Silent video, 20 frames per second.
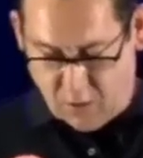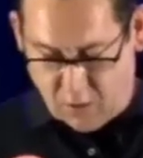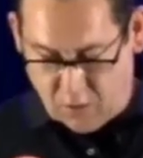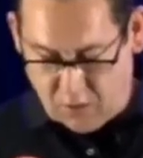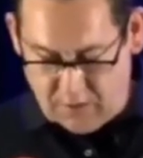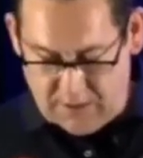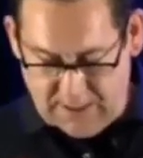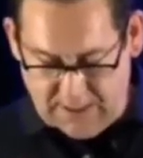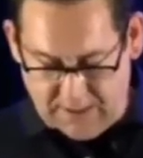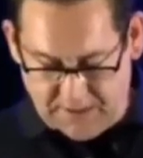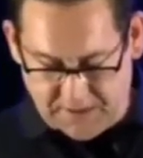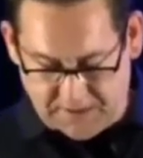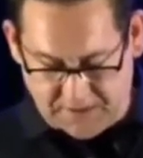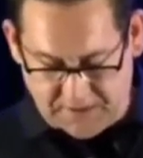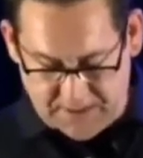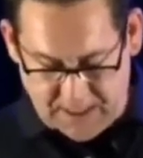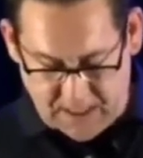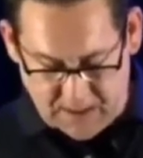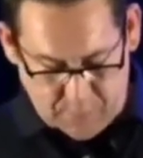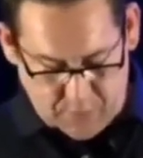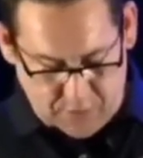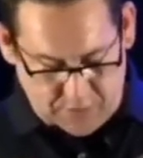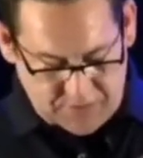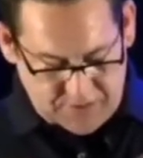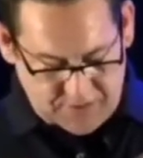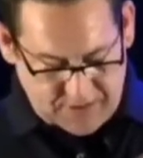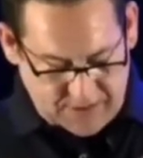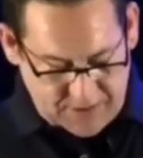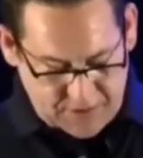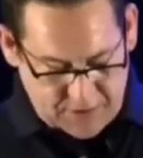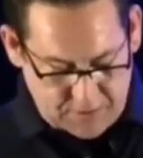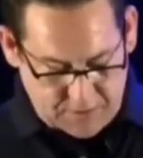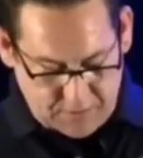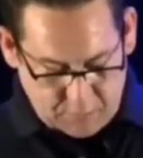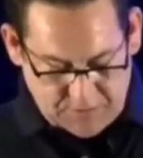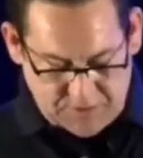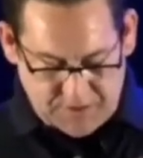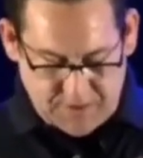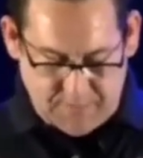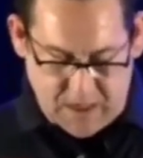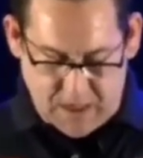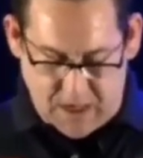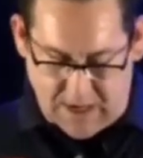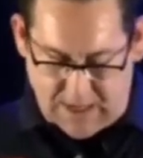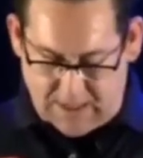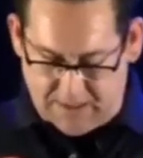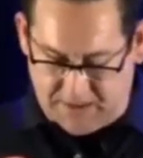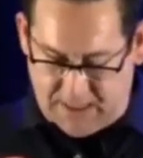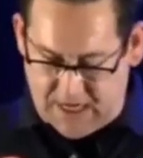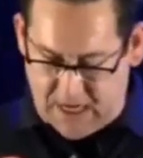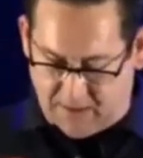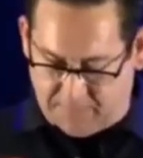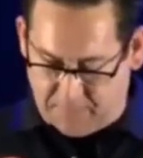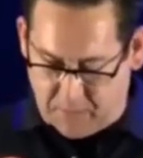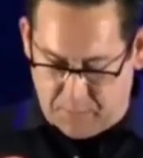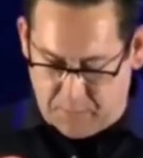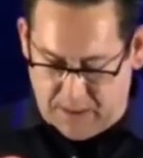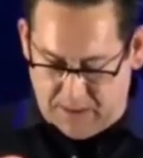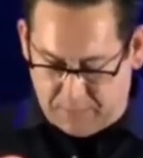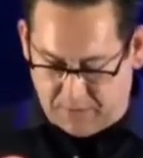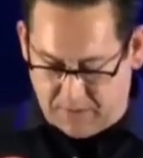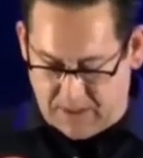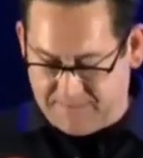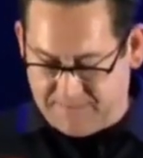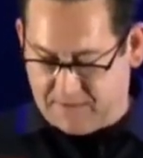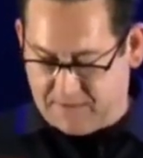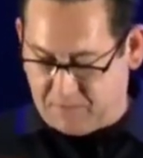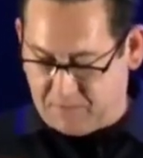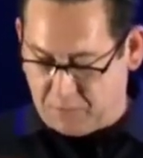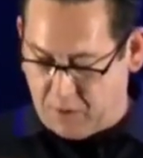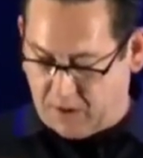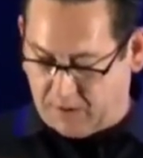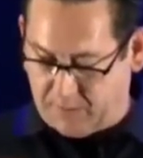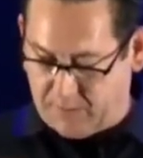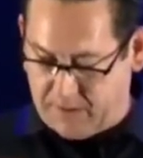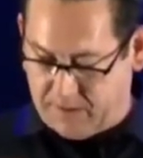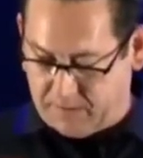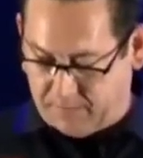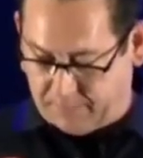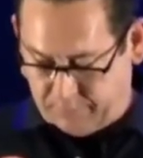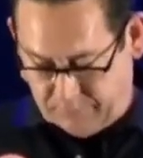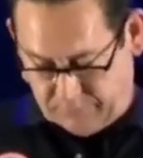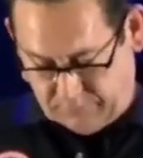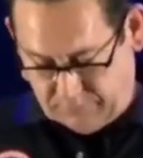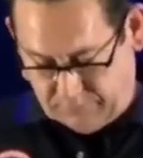All hands at the South Pole Station were some of the highest caliber people I've ever worked with.